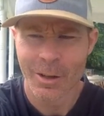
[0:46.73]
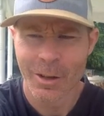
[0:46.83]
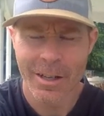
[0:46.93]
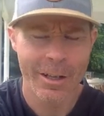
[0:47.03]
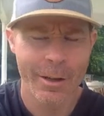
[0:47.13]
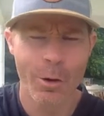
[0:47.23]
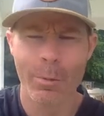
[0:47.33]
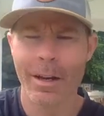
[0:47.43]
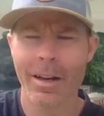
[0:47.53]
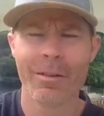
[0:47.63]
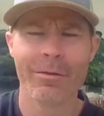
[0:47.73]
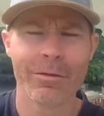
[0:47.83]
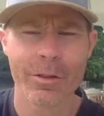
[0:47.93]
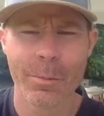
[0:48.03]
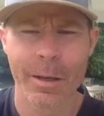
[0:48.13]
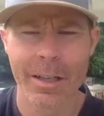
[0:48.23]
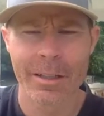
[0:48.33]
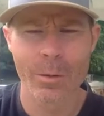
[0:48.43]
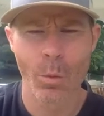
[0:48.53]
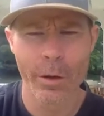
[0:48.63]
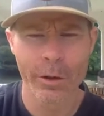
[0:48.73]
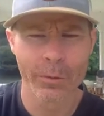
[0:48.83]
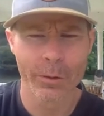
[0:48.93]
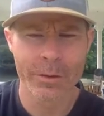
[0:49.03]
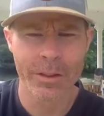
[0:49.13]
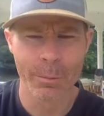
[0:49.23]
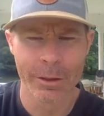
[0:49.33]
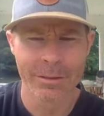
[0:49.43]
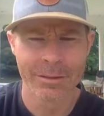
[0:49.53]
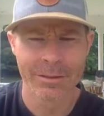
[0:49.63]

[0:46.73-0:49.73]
All right, I hope everybody has a wonderful summer.